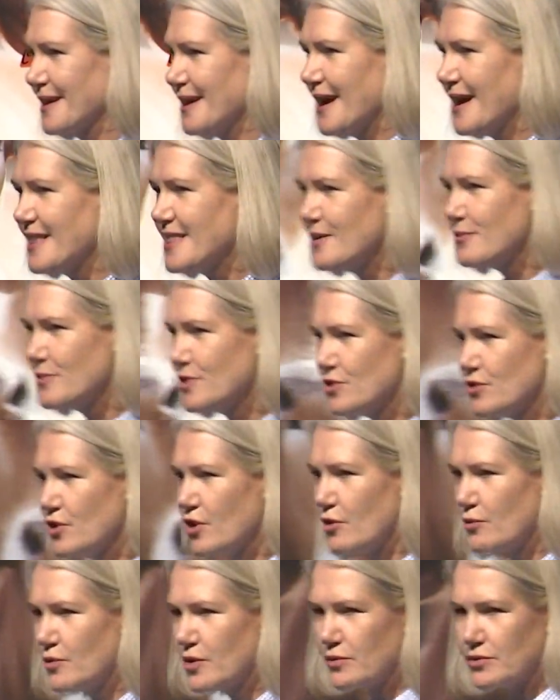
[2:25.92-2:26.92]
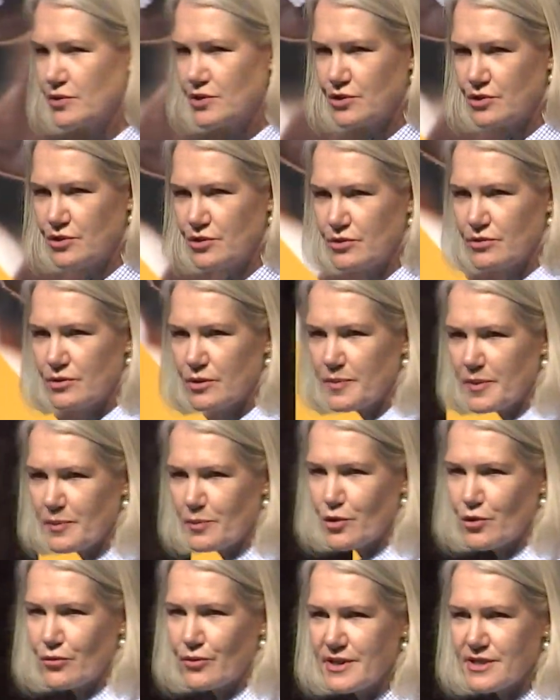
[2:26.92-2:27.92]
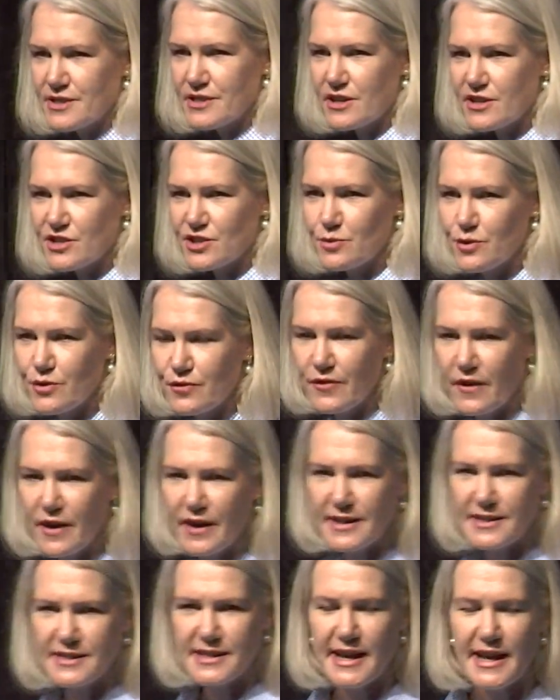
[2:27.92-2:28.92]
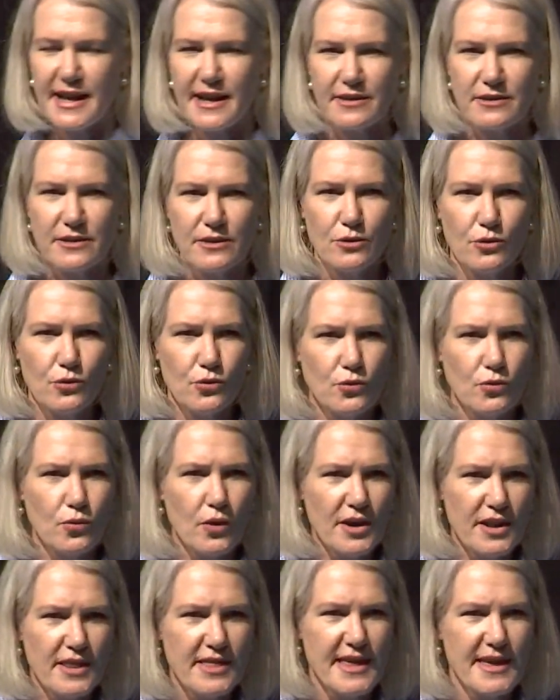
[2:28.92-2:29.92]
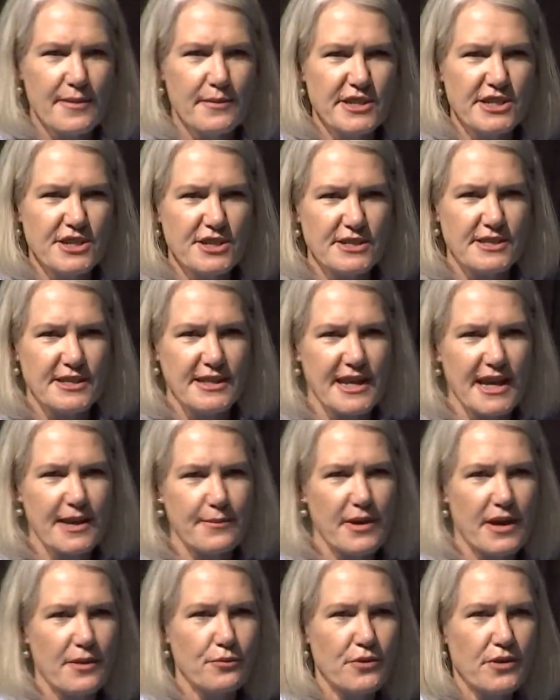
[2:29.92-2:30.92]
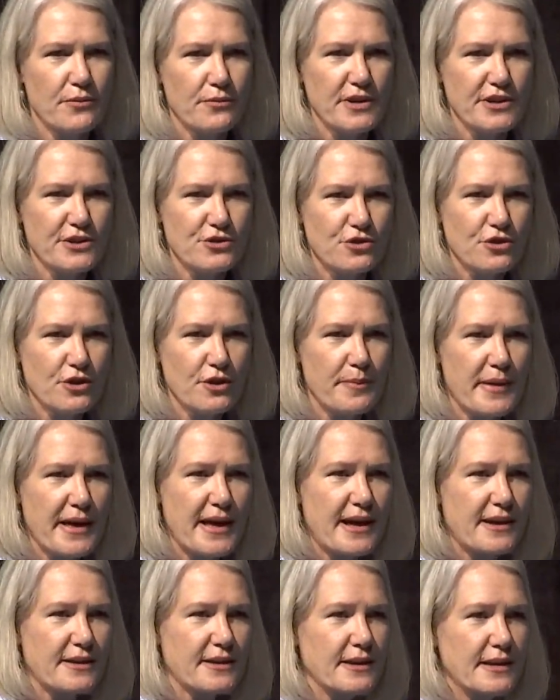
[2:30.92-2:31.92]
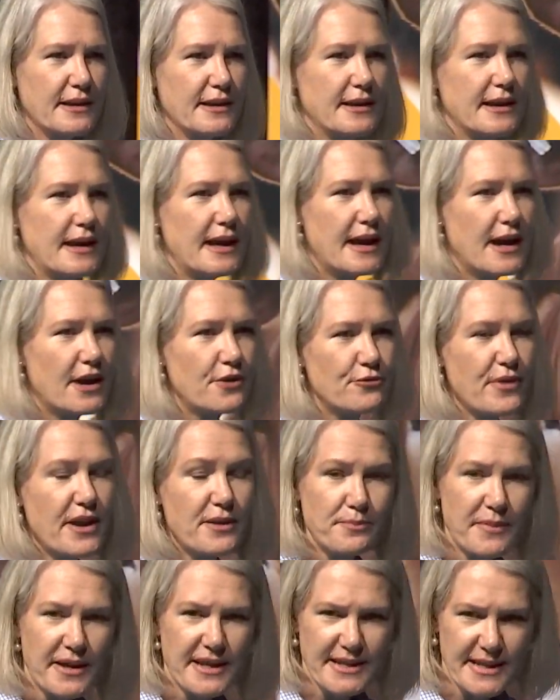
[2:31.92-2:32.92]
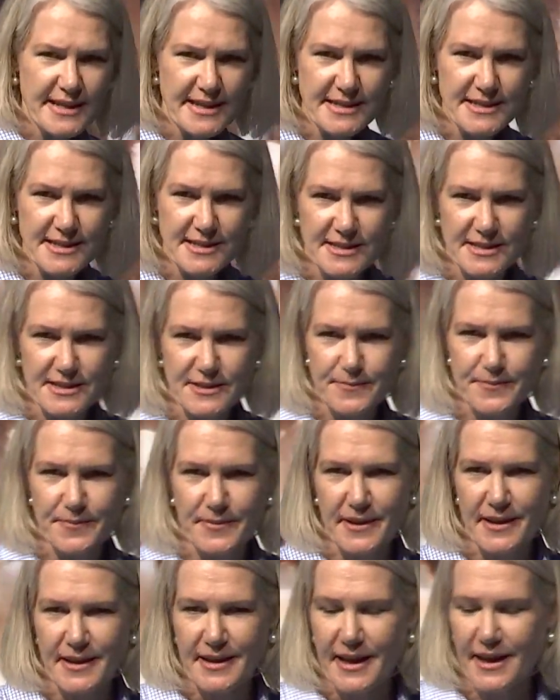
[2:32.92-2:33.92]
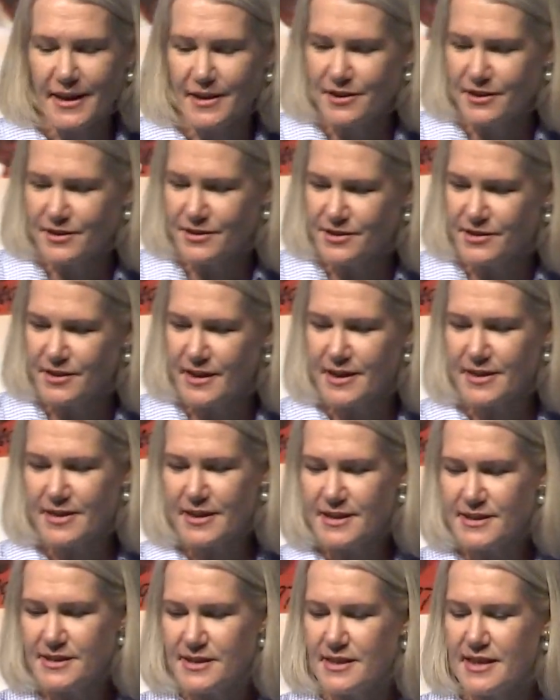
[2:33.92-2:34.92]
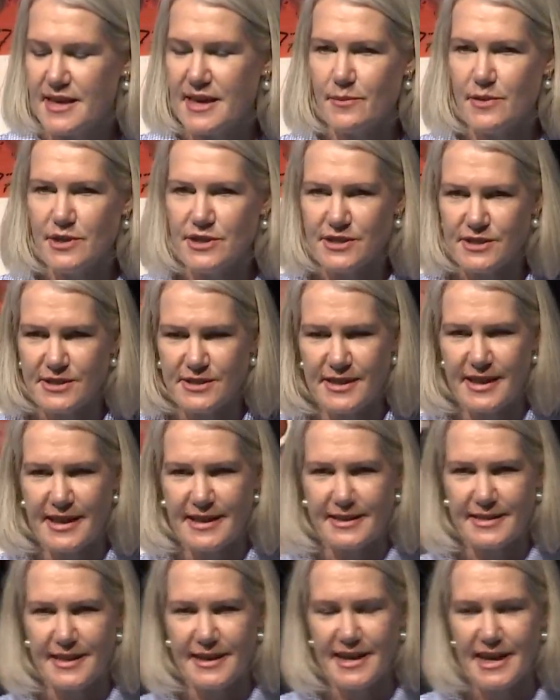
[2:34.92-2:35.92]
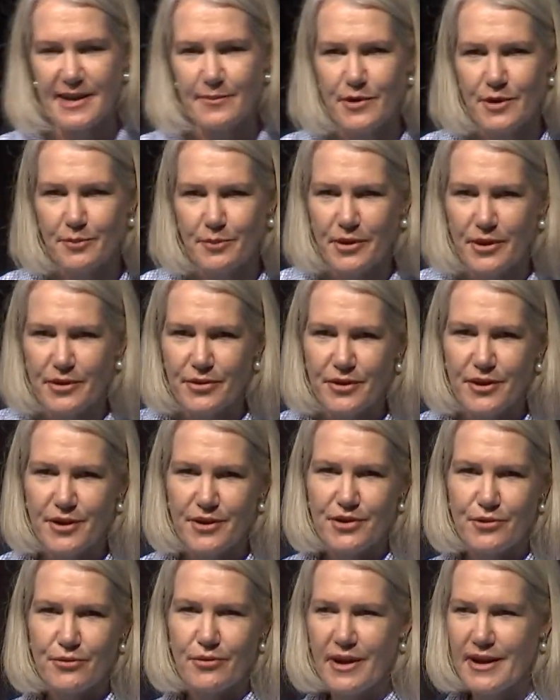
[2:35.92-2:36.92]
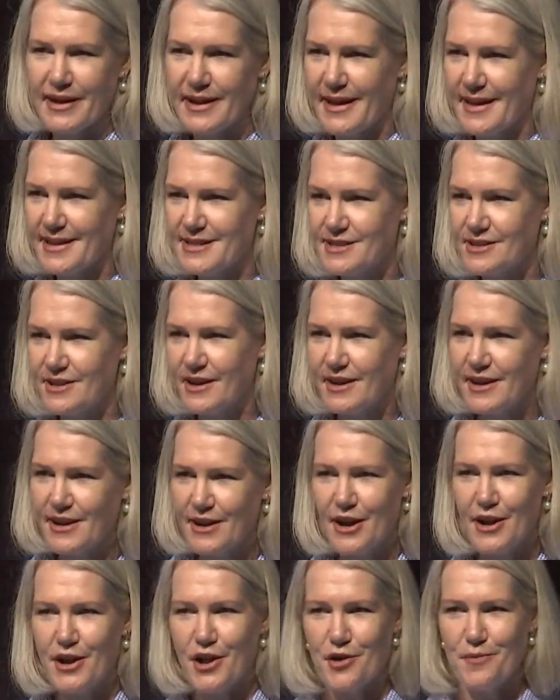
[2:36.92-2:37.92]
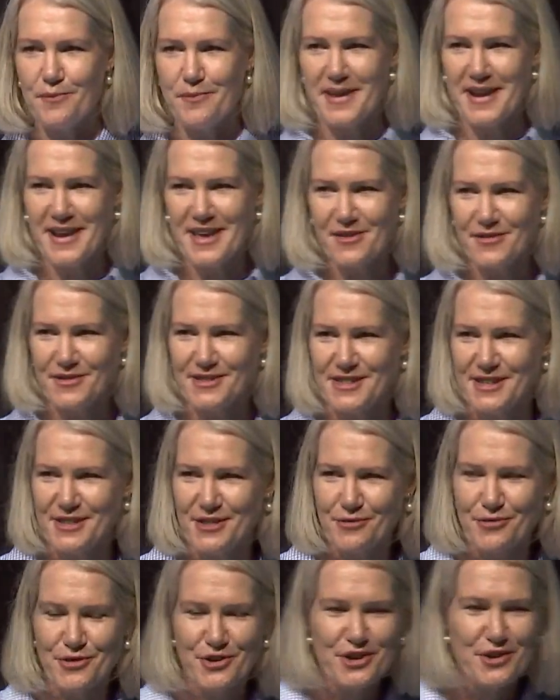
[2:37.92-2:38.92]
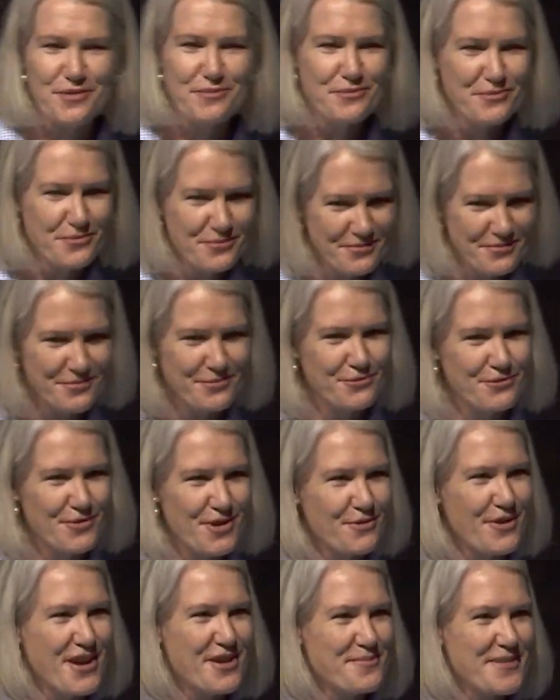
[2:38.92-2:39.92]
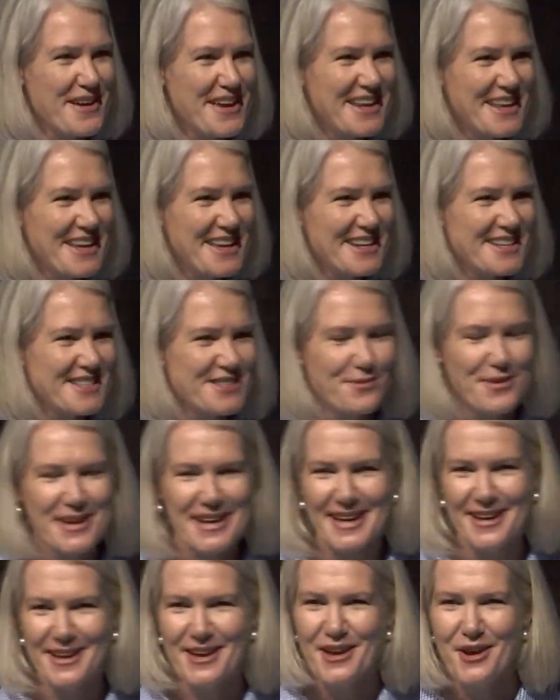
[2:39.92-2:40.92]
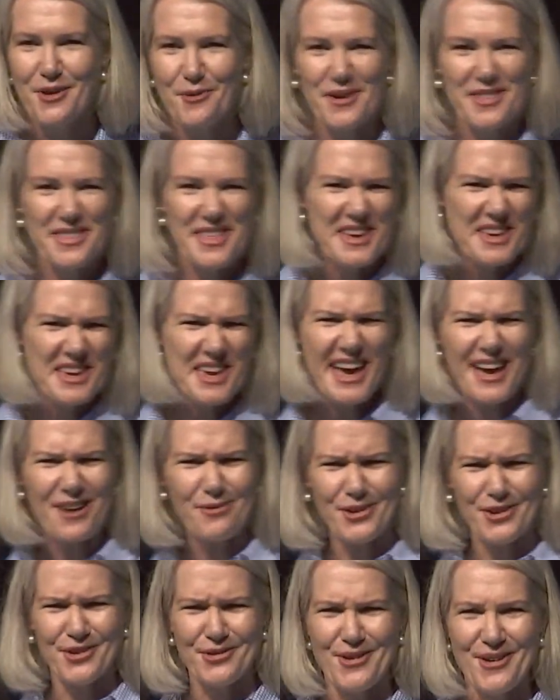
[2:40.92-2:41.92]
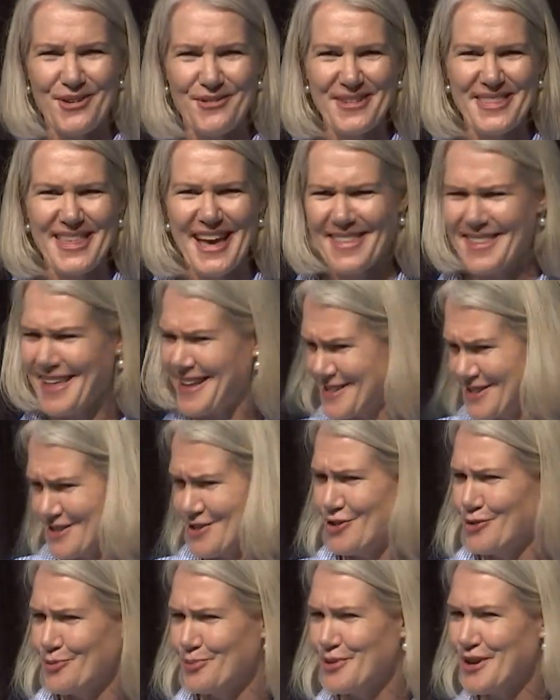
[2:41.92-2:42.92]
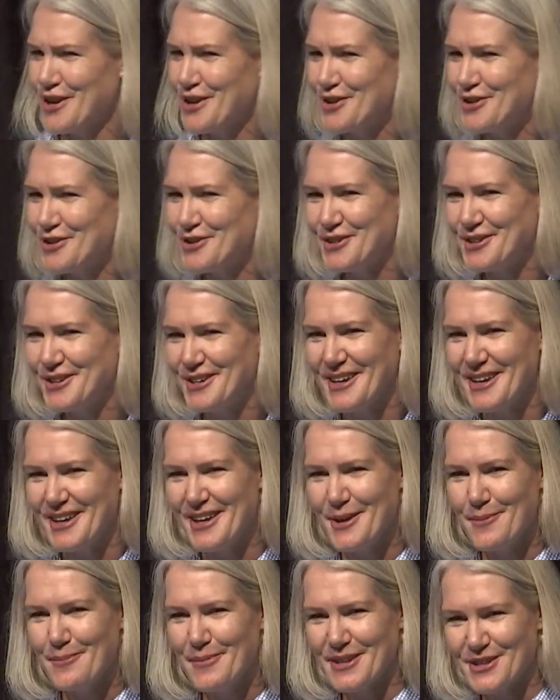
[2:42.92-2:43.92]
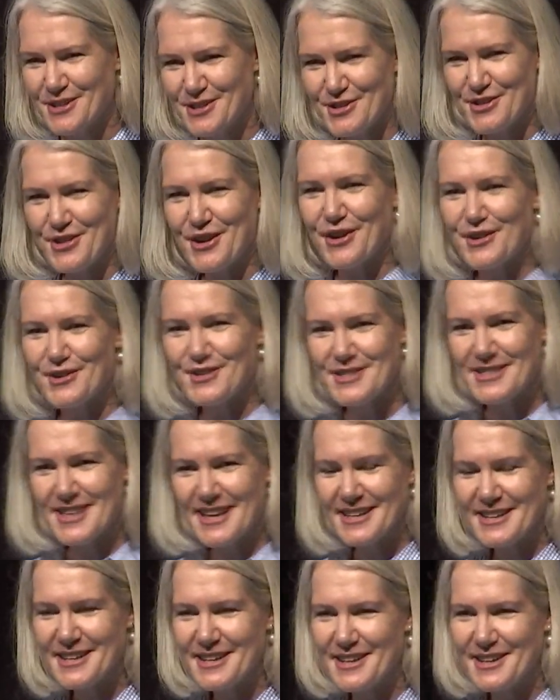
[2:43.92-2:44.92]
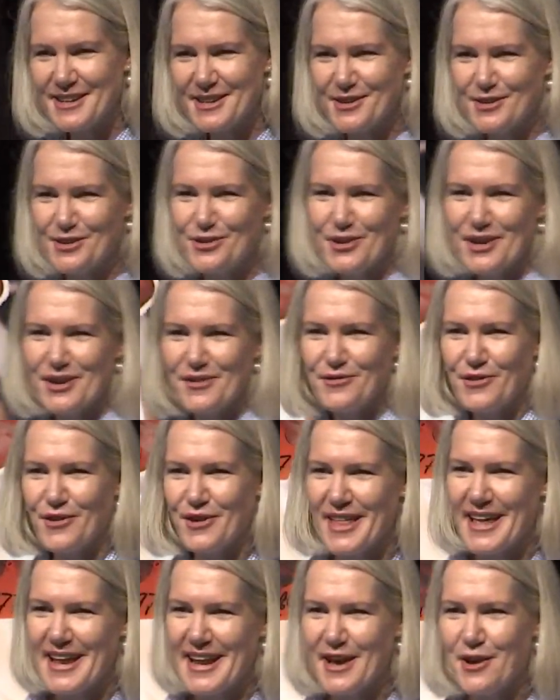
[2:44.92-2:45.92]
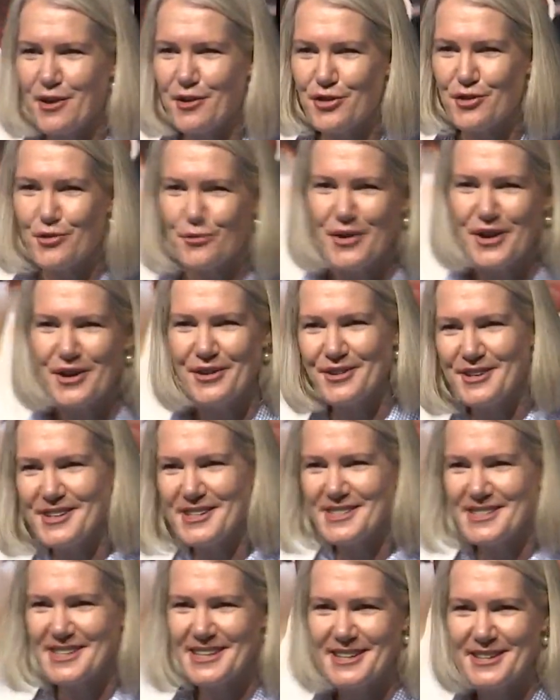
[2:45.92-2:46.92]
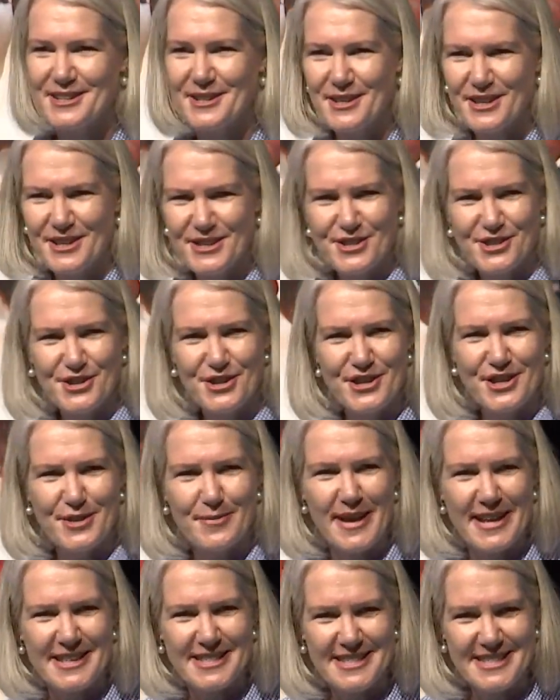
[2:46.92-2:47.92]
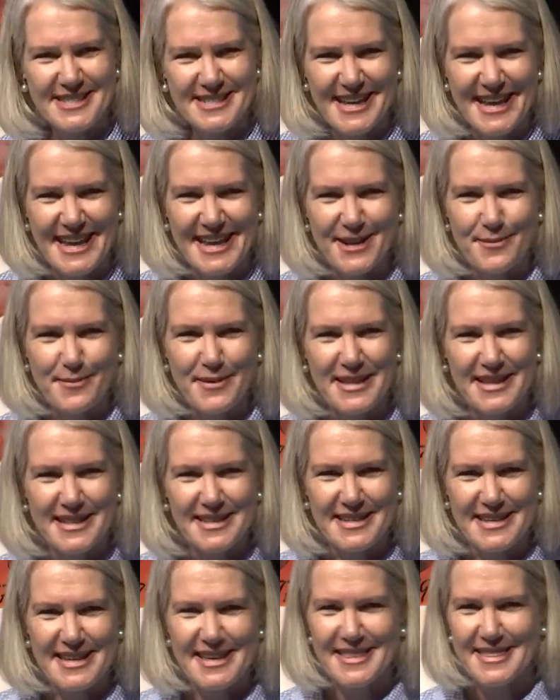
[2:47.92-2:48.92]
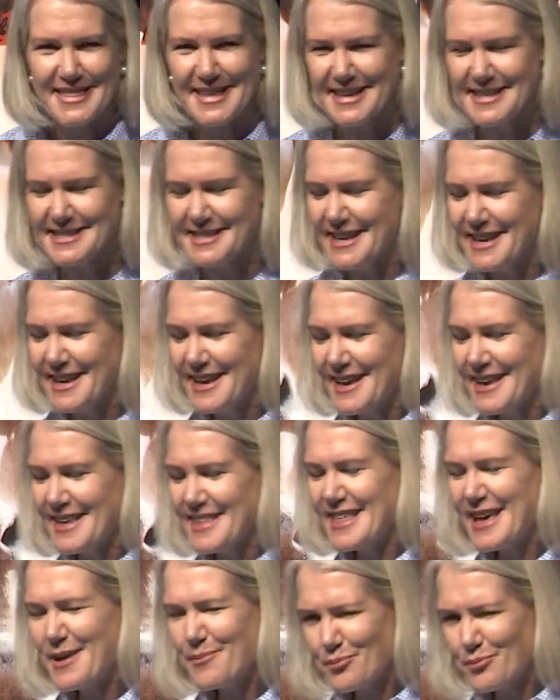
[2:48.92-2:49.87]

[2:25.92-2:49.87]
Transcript: And then we thought, well, we'll do a bit more research and we'll find out what are the images that come up when we talk about red meat eaters. And you can see these are the images that come up on the right-hand side. And I know many of us in the room, we're red meat eaters, and we think, yeah, what's wrong with that? That's all pretty good. But to those that are looking for that health and wellness and concerned about sustainability and things, they're